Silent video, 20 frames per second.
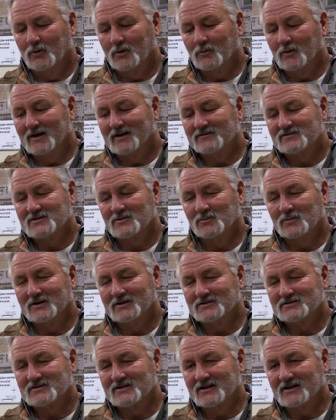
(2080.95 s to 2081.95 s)
we have someone
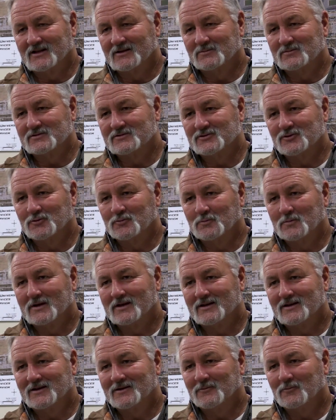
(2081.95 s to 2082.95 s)
else setting up a Zoom
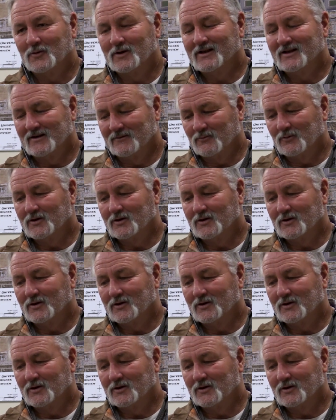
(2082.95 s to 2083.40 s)
meeting, we're